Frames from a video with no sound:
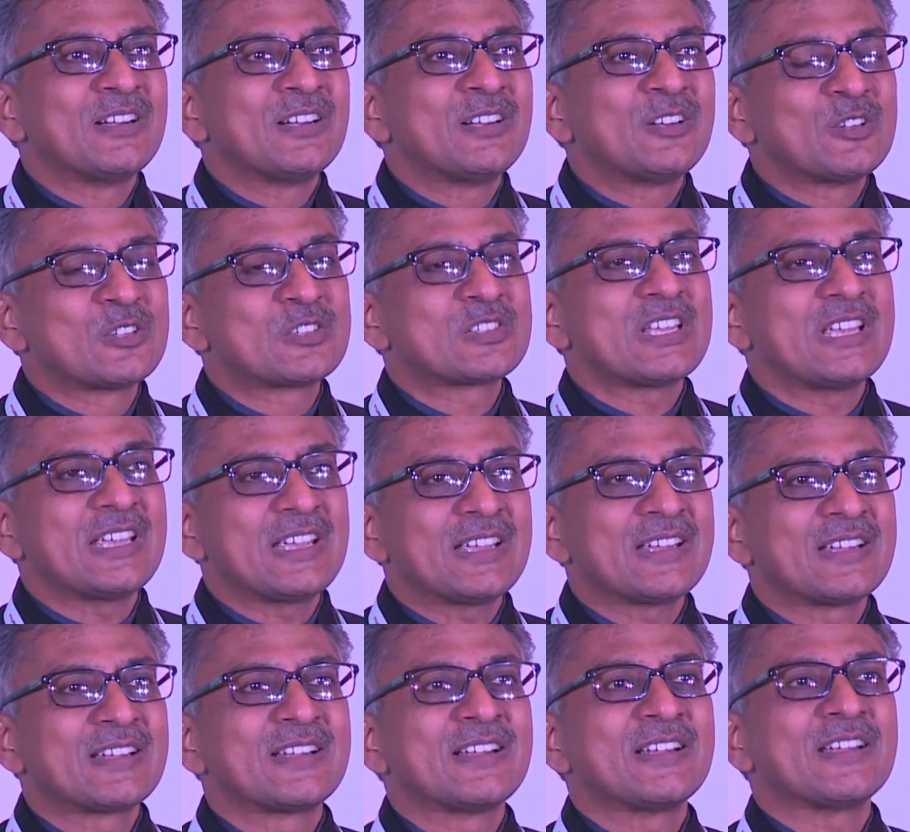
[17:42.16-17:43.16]
to say,
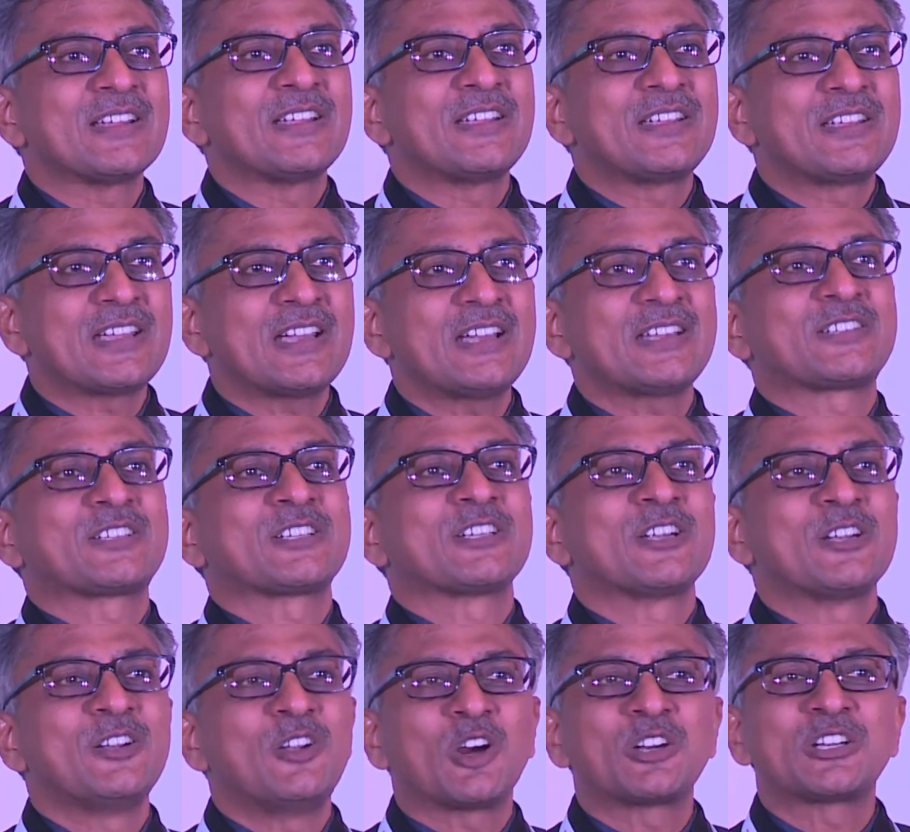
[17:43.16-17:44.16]
get
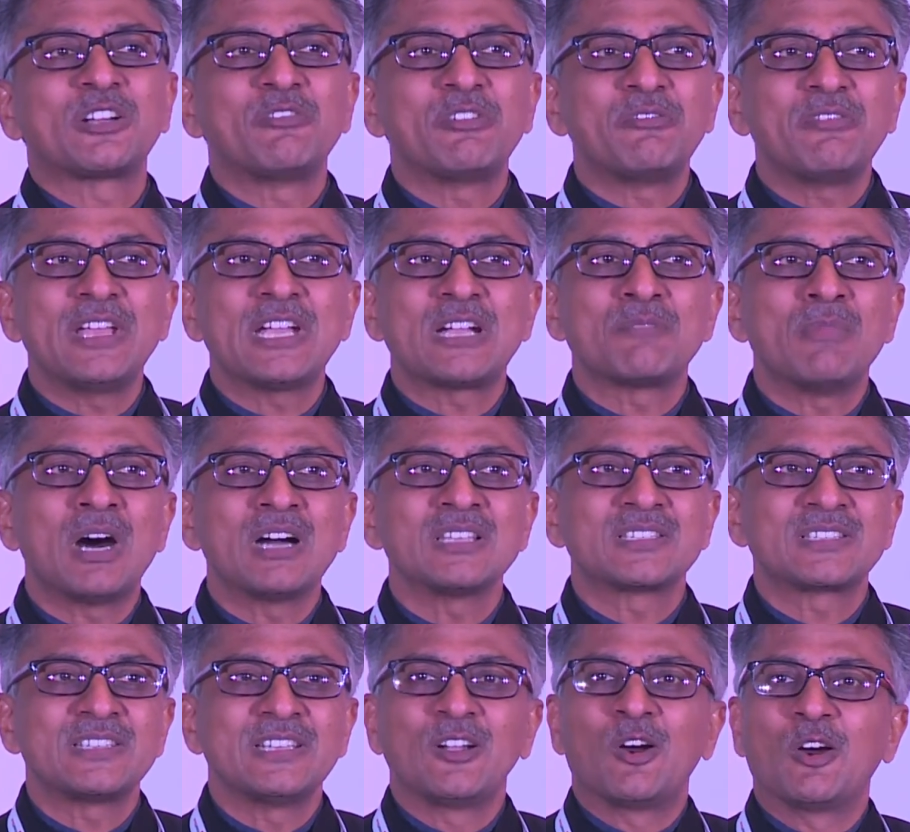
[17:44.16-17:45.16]
Dr. Vivek
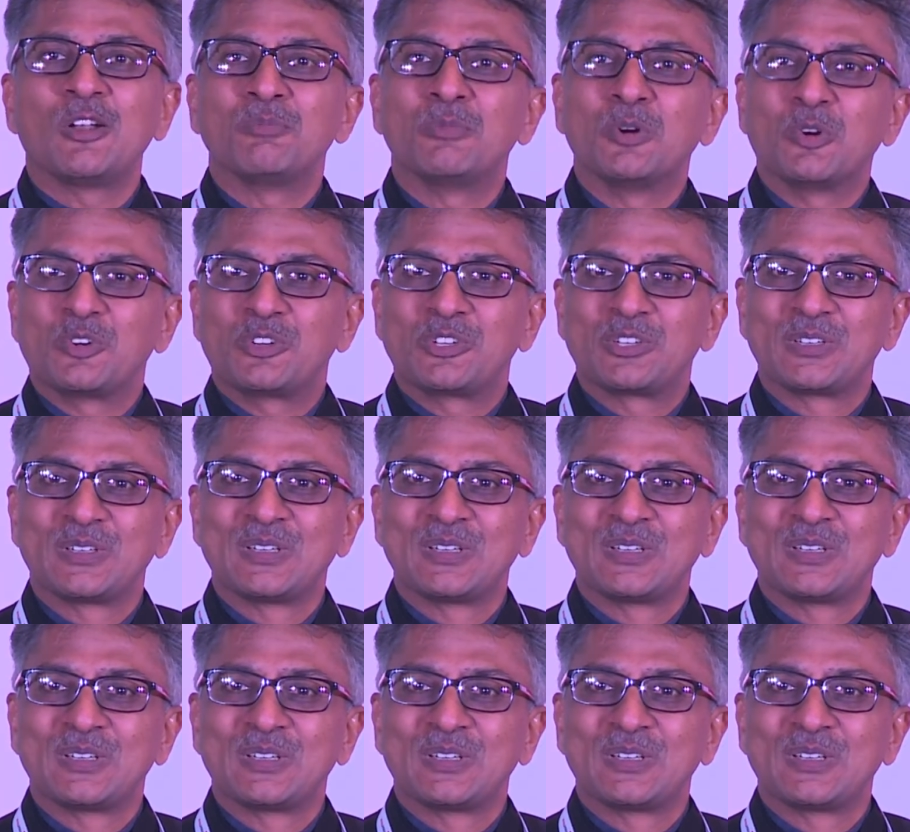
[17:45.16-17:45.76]
Mansingh on board.